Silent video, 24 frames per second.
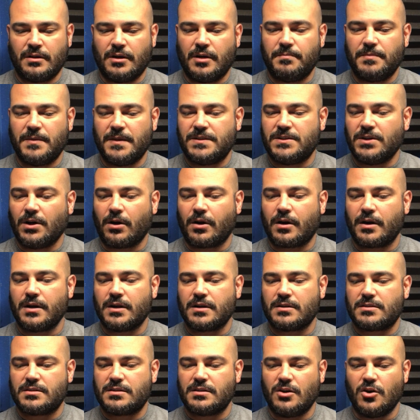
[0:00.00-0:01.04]
up the
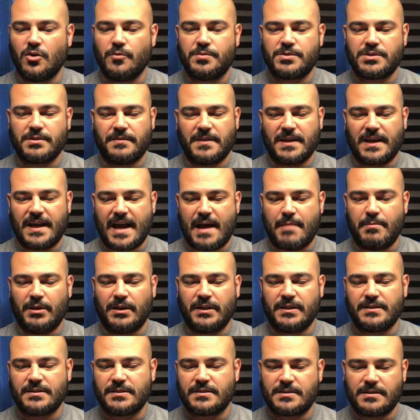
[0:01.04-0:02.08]
darkening slopes of the
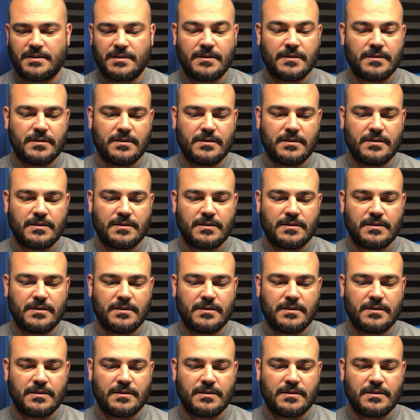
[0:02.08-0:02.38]
Gabelins.